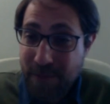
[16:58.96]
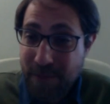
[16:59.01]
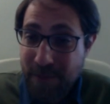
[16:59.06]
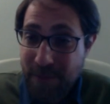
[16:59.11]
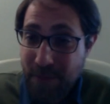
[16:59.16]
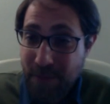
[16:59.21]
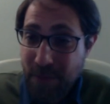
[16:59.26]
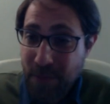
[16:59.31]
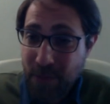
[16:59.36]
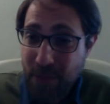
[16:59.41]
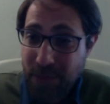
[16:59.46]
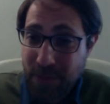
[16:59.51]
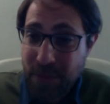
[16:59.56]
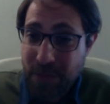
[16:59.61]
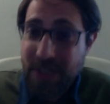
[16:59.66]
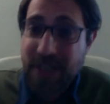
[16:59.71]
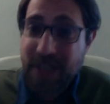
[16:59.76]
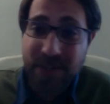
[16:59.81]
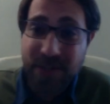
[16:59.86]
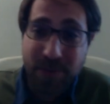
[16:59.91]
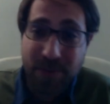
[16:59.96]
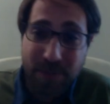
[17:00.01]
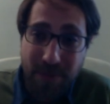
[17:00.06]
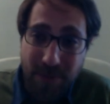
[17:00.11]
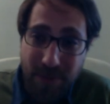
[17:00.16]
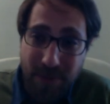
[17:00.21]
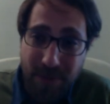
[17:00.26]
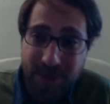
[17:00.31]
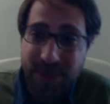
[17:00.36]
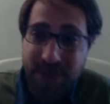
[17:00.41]
through the readings of
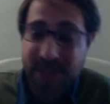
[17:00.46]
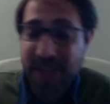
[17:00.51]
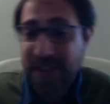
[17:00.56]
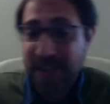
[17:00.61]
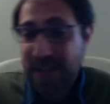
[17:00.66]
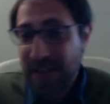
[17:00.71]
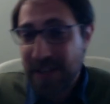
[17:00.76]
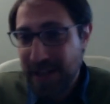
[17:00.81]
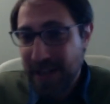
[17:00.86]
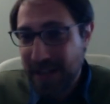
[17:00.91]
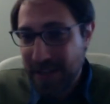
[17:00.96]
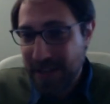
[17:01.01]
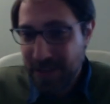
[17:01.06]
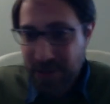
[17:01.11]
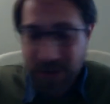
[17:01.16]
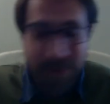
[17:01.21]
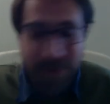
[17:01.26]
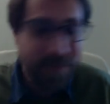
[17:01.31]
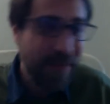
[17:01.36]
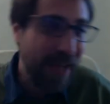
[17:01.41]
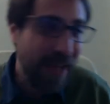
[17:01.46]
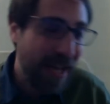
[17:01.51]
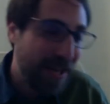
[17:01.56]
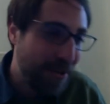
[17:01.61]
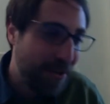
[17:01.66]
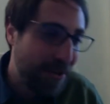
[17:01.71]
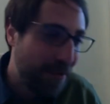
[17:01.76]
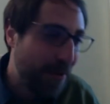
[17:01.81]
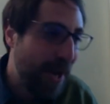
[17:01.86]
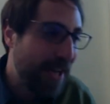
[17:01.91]
books and, uh, you know,
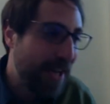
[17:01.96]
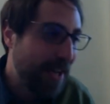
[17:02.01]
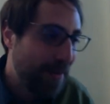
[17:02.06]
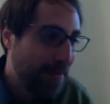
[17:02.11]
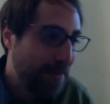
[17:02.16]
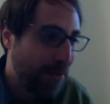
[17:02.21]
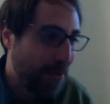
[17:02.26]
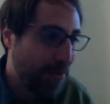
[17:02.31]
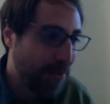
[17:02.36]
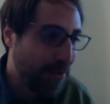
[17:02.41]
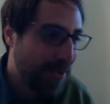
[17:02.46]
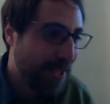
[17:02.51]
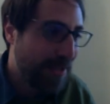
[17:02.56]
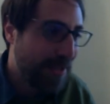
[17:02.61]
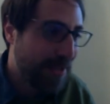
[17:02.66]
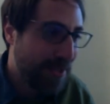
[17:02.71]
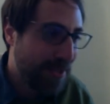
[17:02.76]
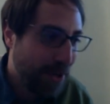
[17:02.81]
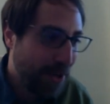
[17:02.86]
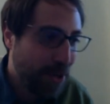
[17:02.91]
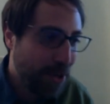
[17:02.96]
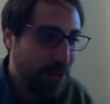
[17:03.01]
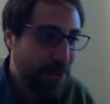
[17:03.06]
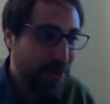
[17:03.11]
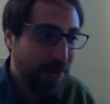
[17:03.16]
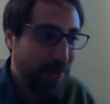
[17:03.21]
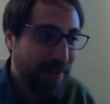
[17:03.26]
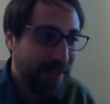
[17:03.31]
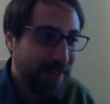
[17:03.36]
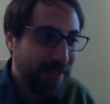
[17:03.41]
and the writing process that
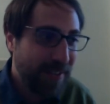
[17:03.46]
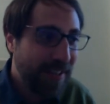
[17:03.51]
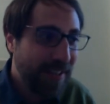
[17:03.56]
goes with it.